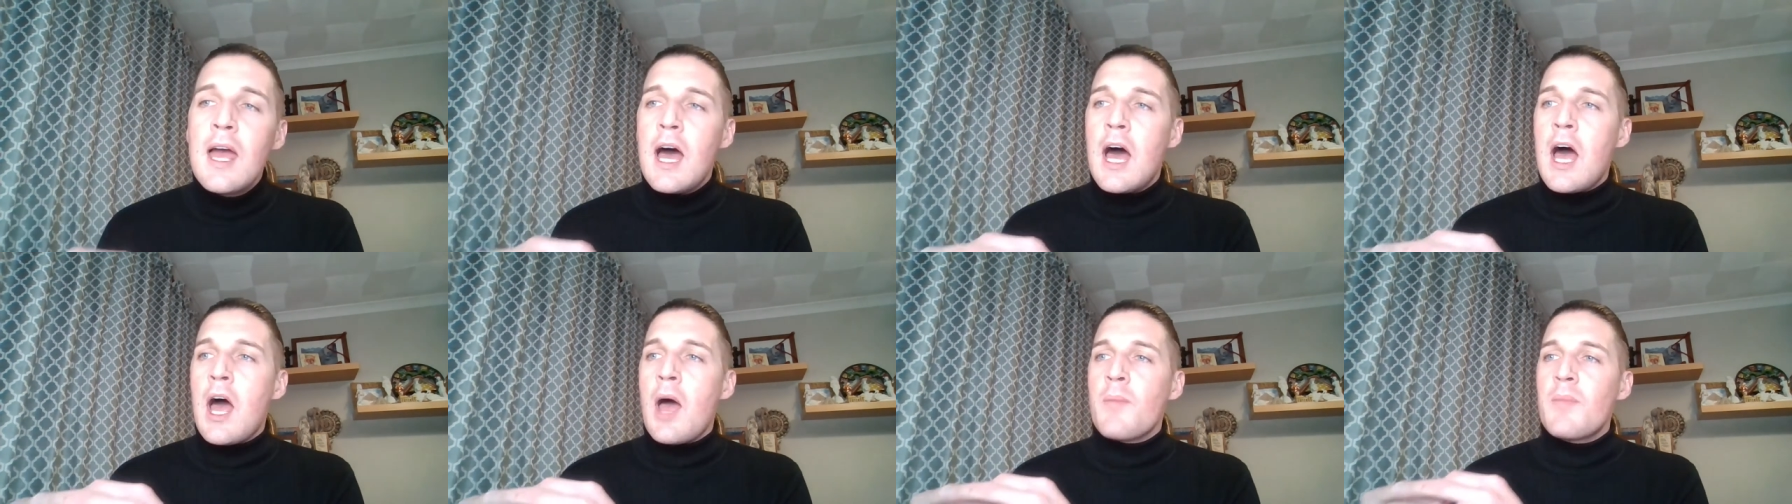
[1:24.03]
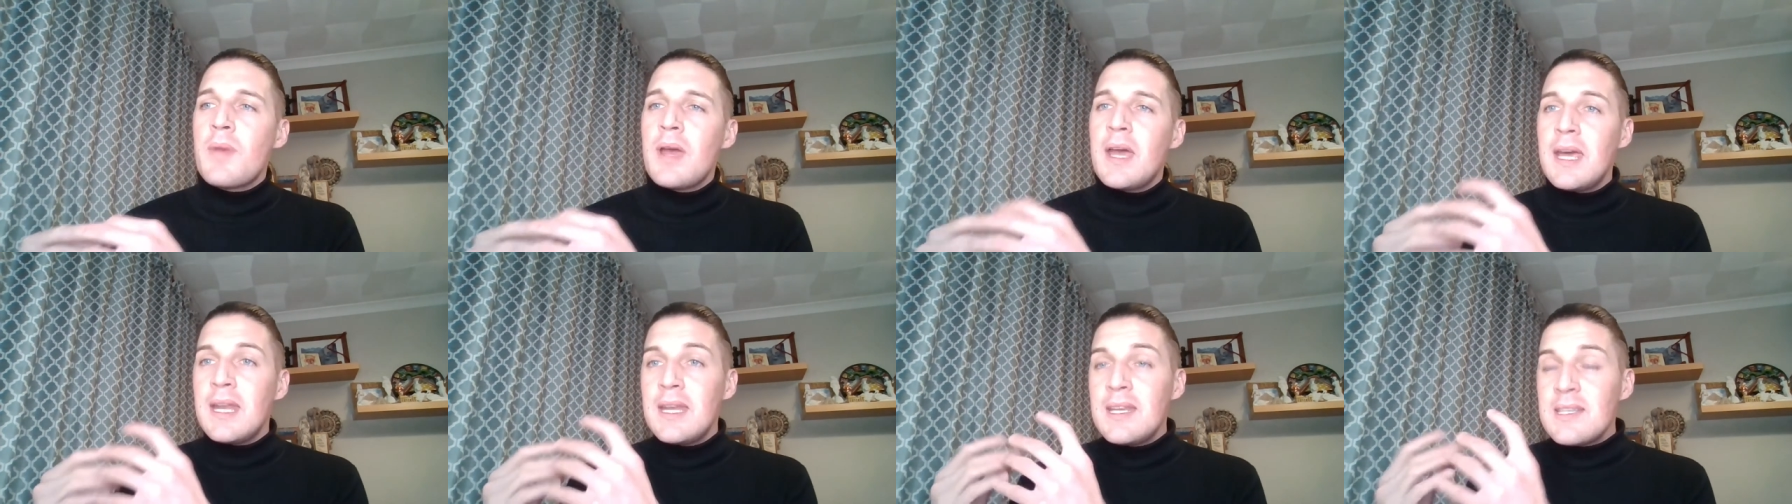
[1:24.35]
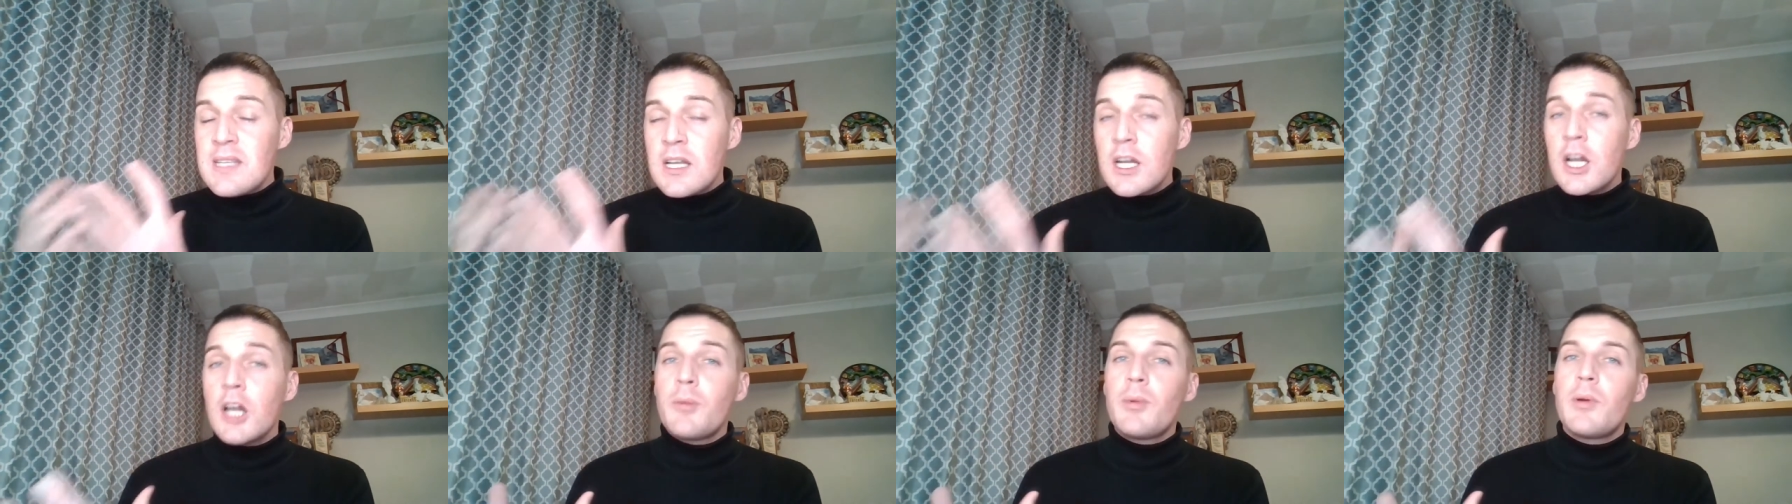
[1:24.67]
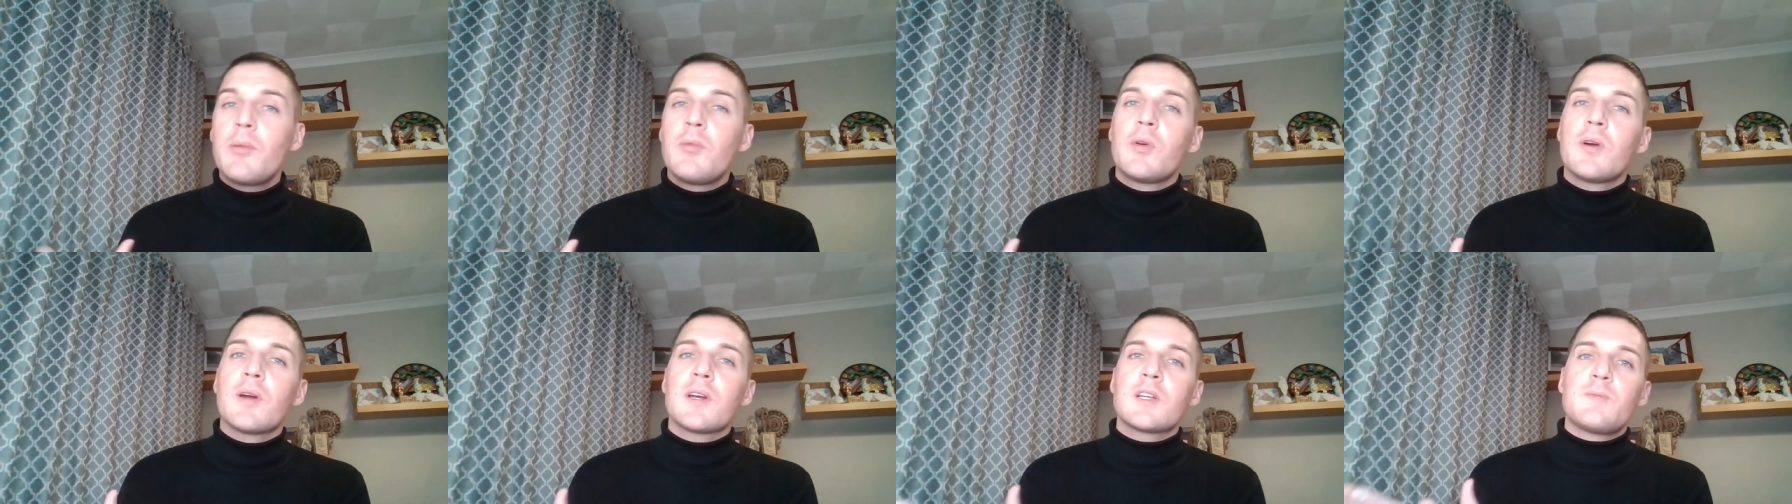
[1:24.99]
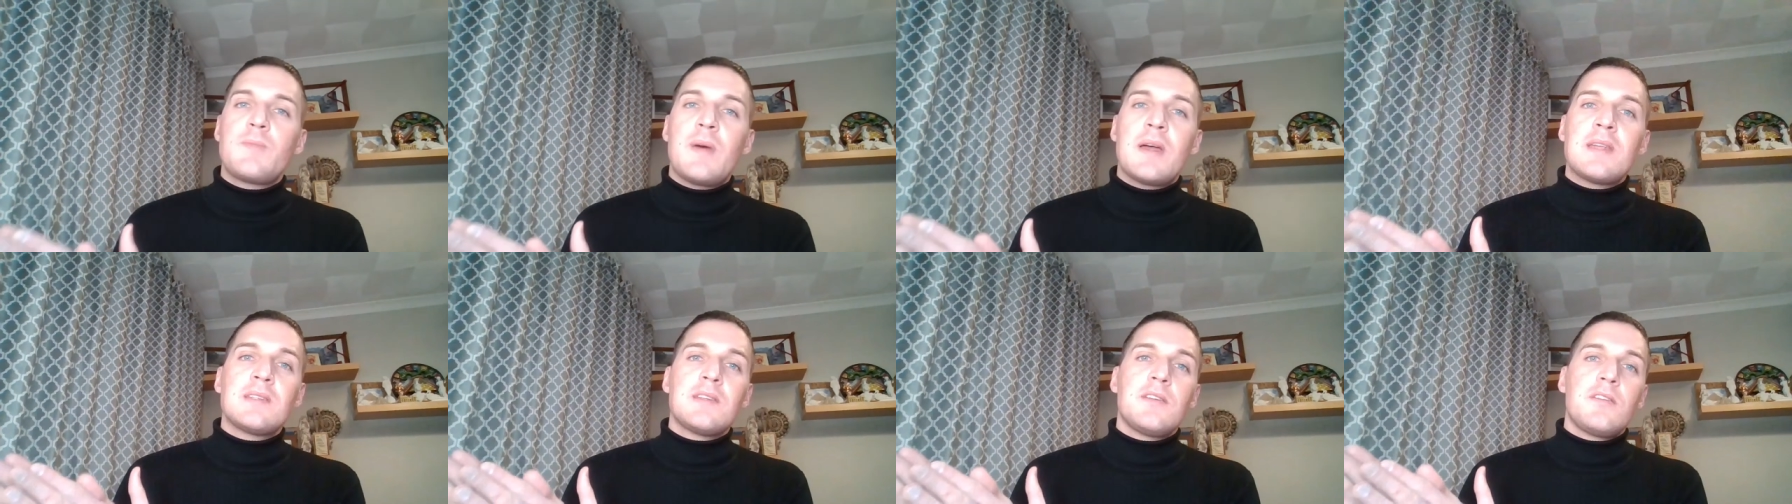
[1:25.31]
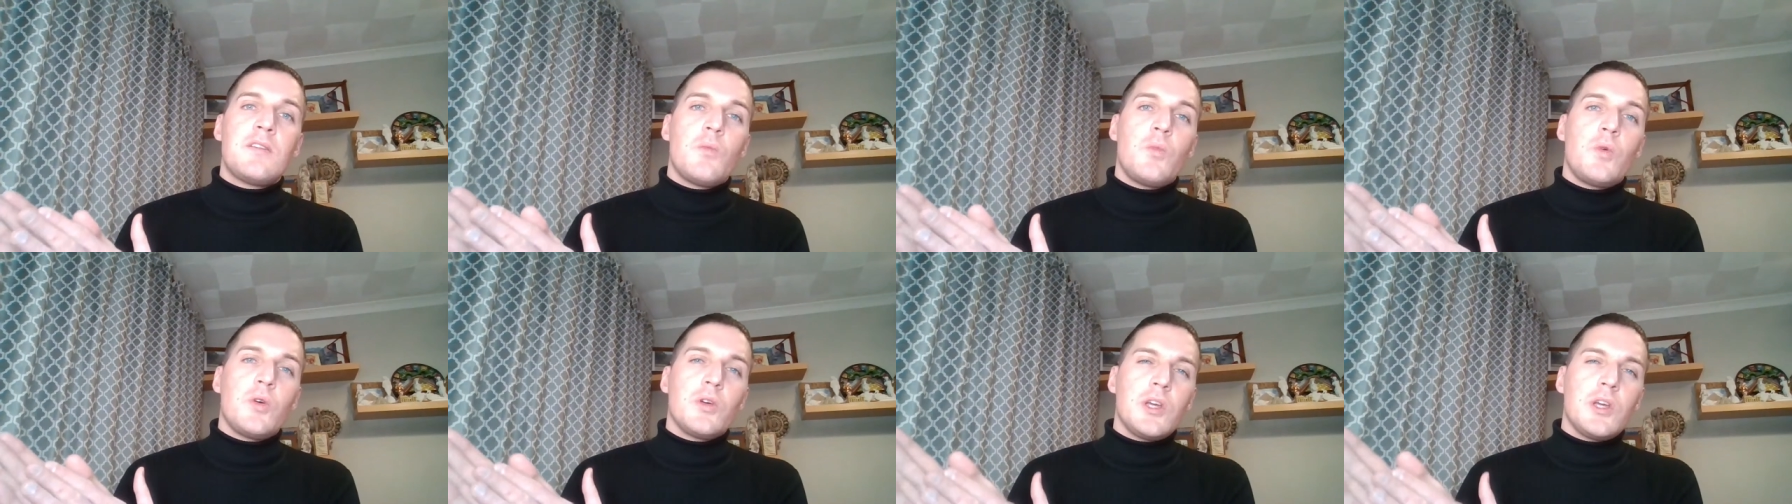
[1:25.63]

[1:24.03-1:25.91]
Um, it is a little bit more expensive than